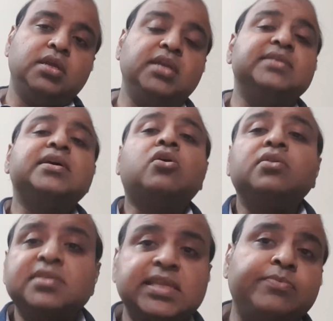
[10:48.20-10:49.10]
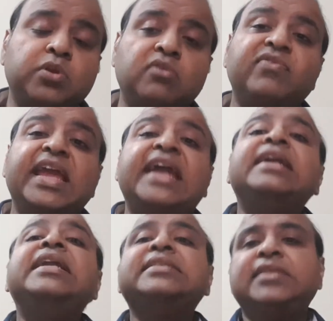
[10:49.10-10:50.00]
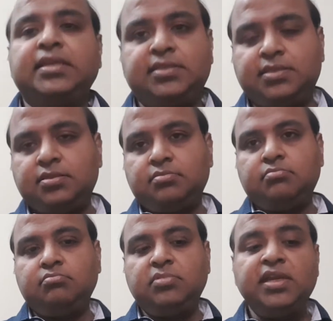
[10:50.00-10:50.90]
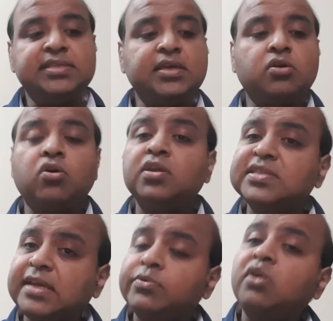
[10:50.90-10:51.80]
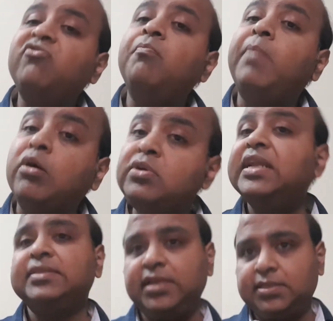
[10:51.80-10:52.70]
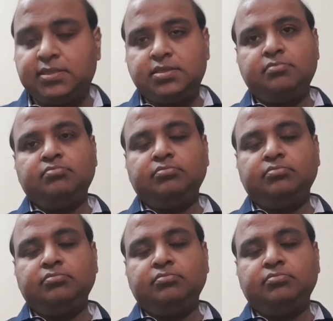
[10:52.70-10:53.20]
It is a concept of endlessness. It is a concept of boundlessness.